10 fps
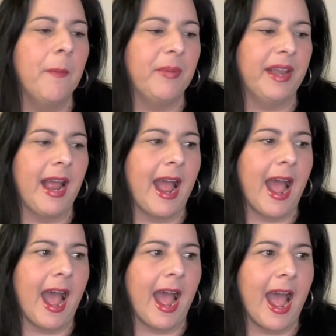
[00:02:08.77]
But
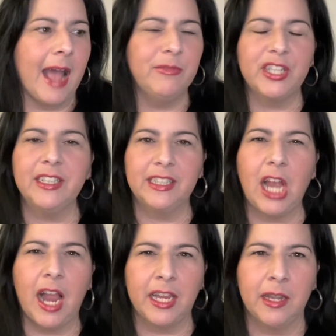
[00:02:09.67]
I'm just
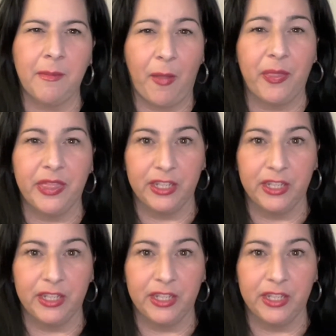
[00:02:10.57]
talking about